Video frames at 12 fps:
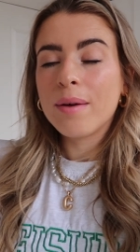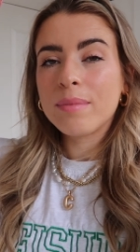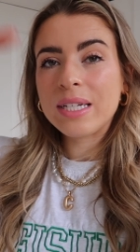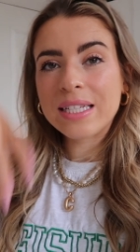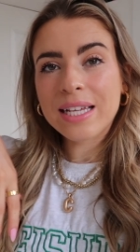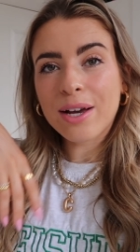
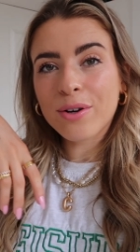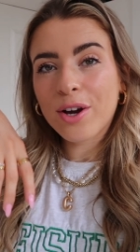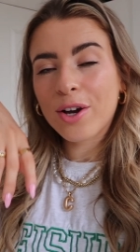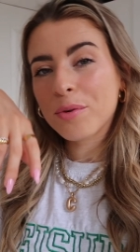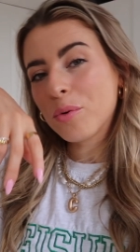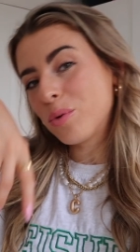The discount
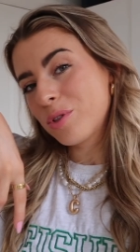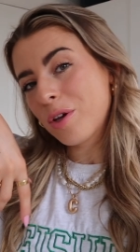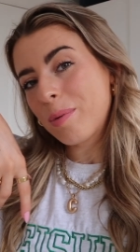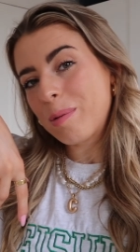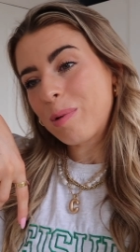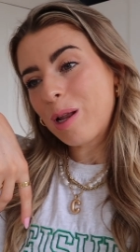code will
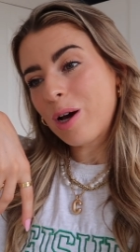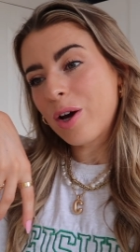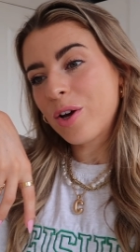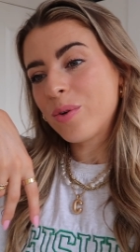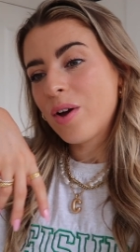also be below.